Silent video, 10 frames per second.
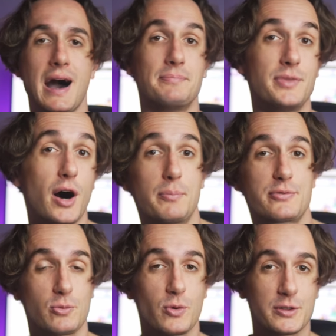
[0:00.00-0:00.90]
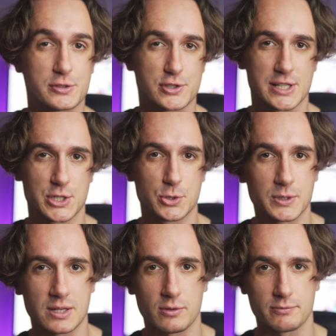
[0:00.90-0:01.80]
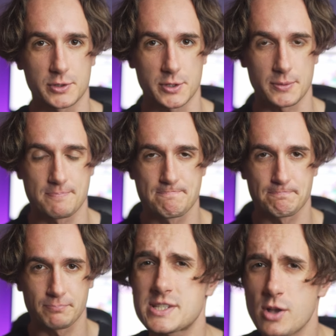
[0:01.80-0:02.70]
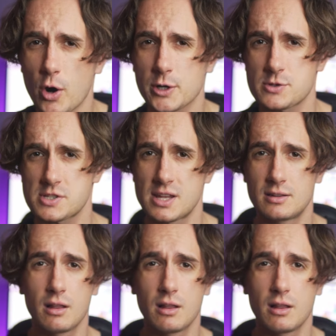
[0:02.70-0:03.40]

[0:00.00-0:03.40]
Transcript: I'm Dom from Wondershare UniConverter. So it's hard to send